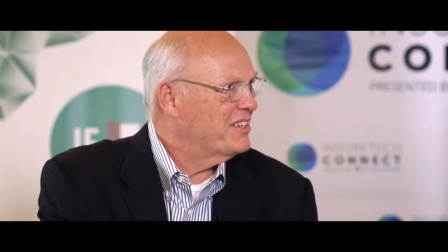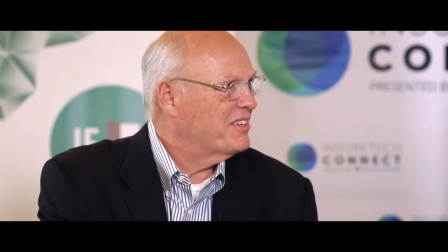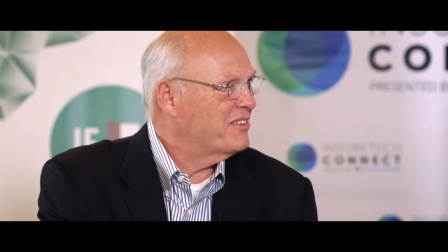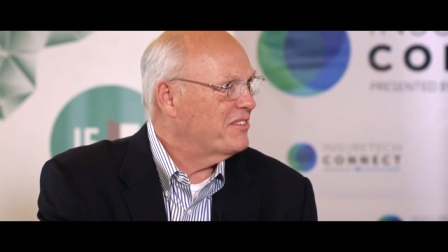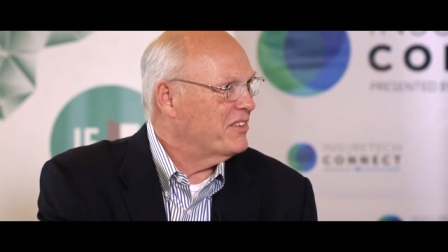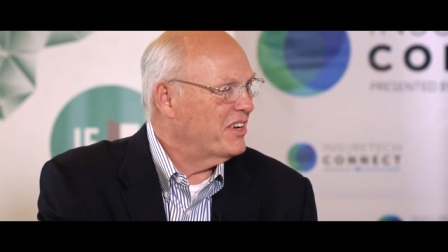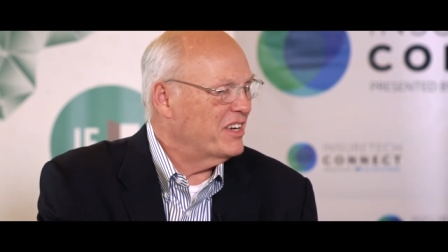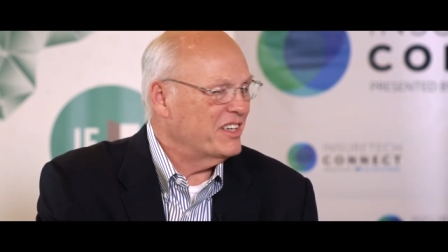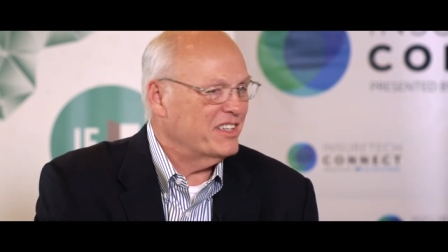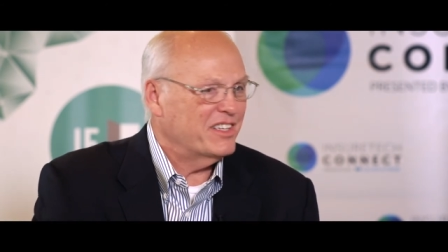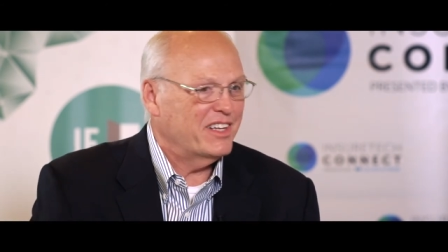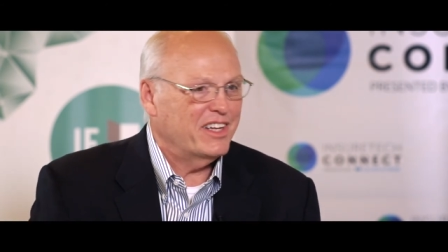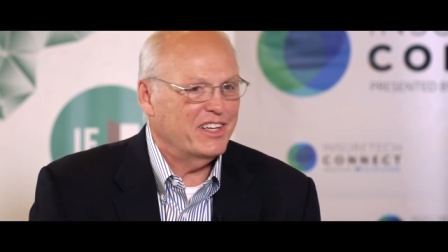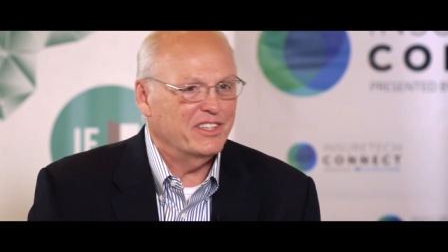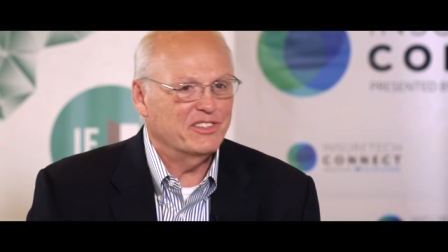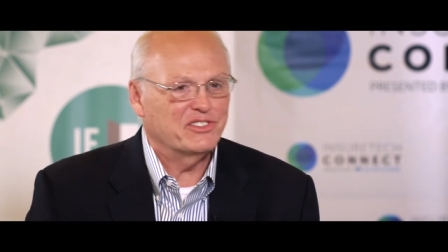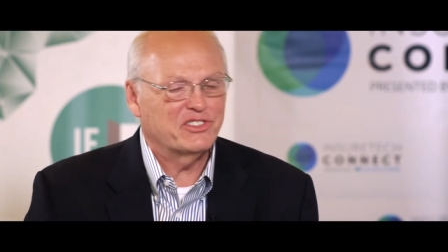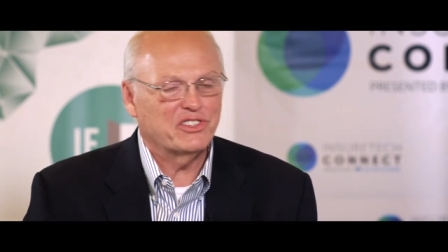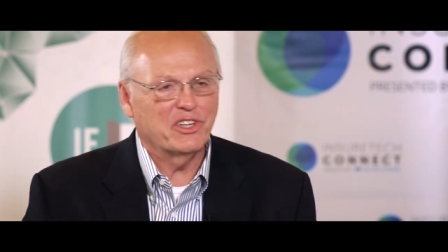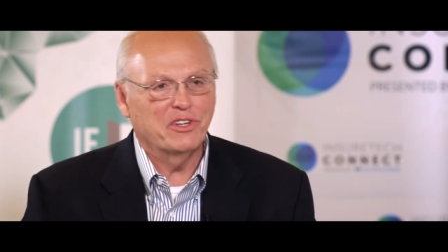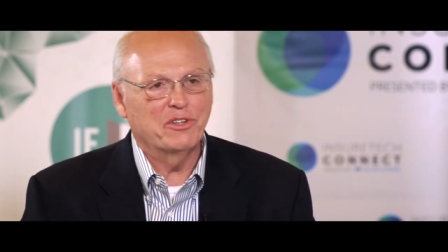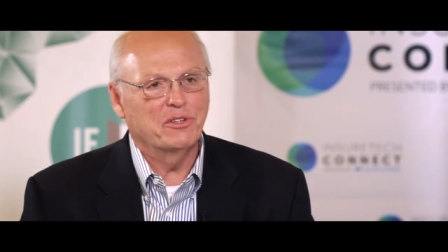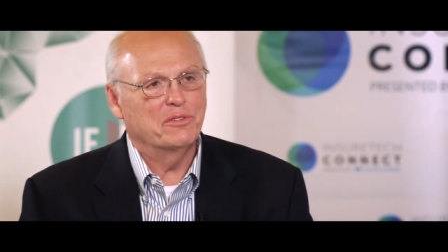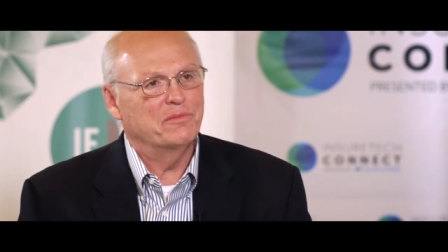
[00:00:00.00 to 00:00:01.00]
Right? And
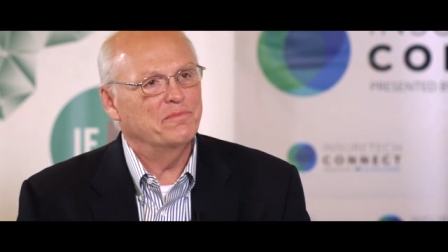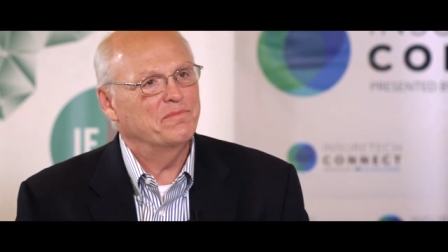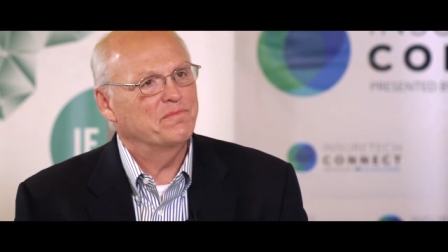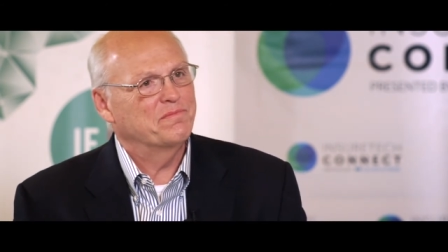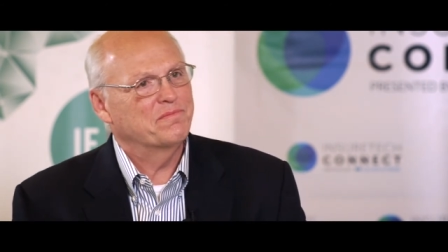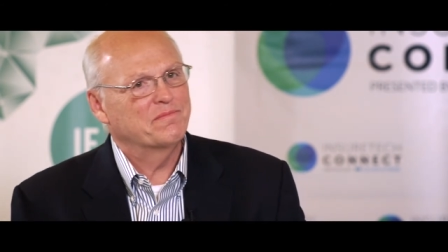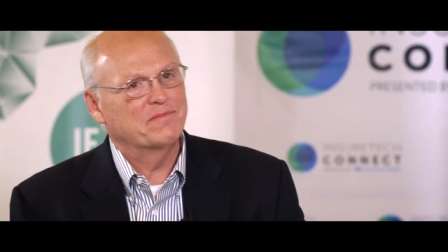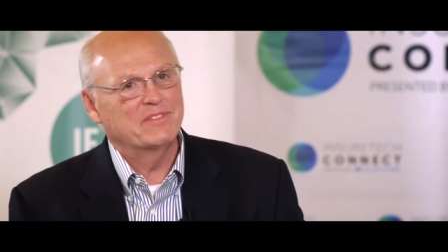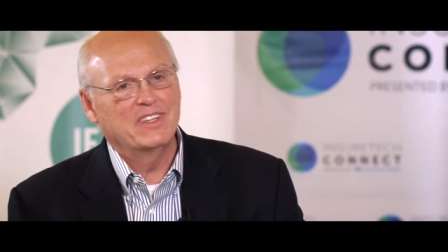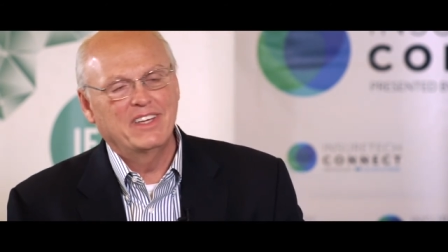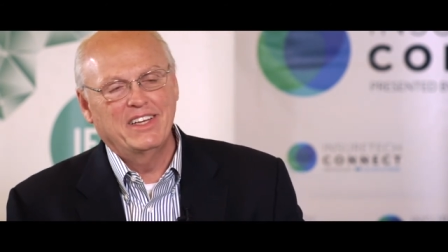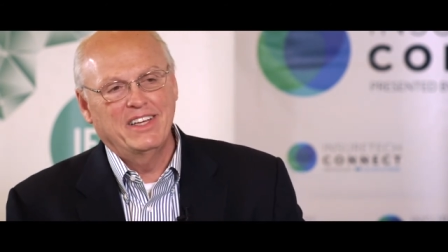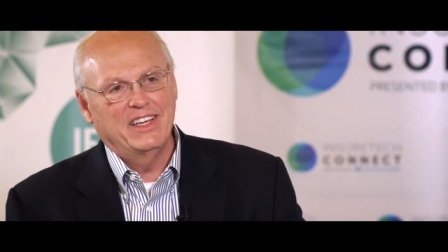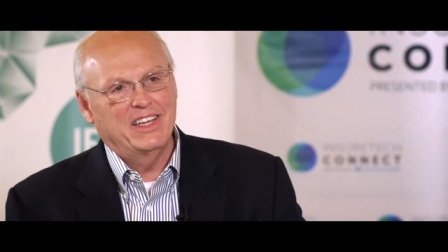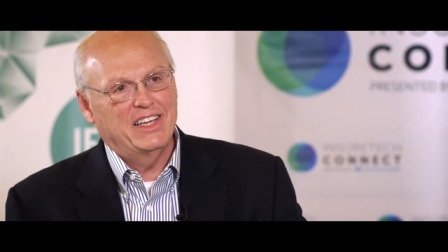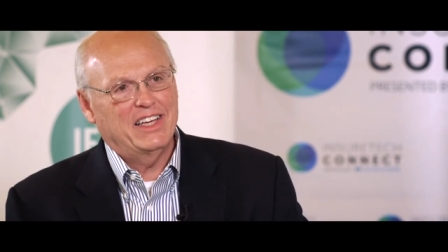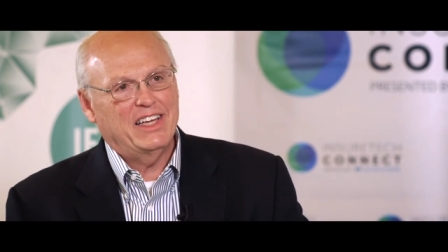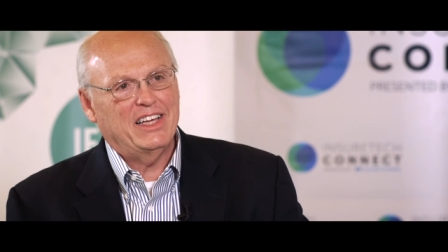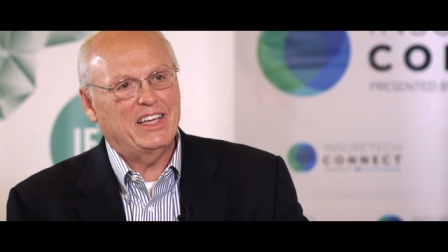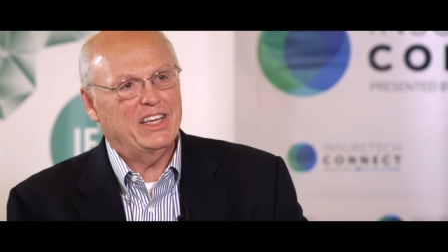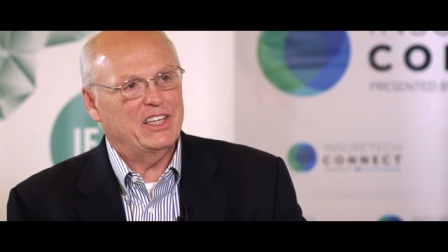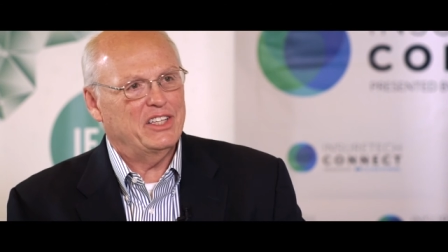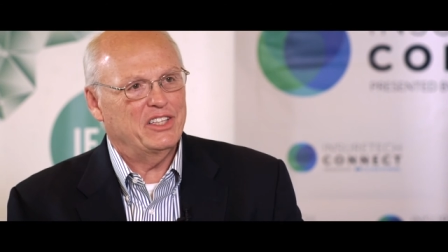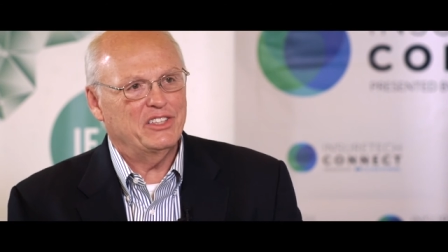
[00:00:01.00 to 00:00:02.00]
so,
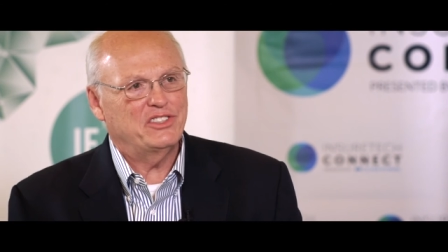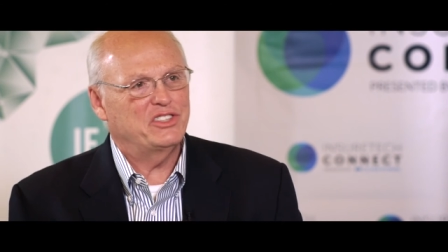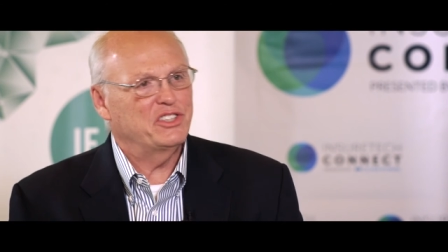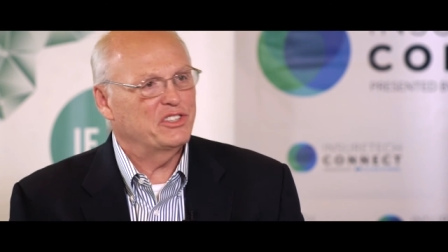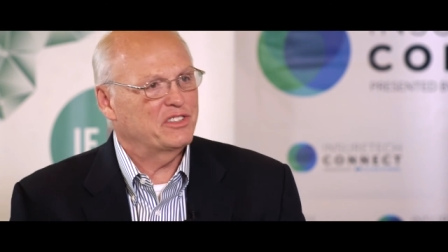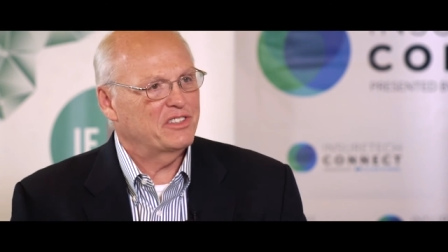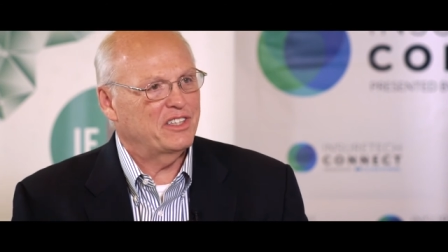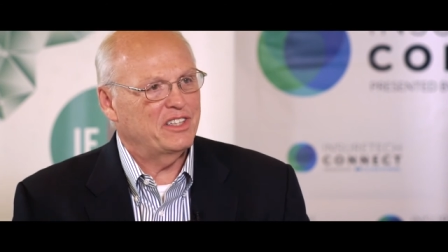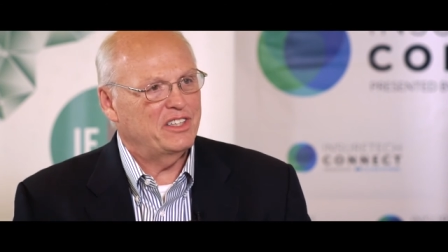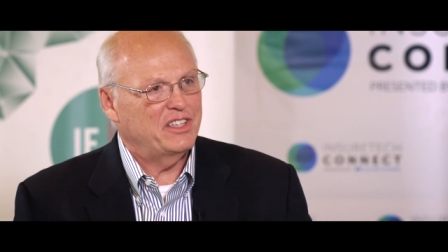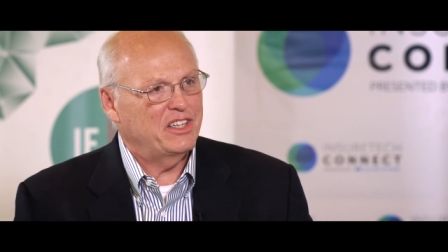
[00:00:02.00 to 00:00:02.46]
and it's just,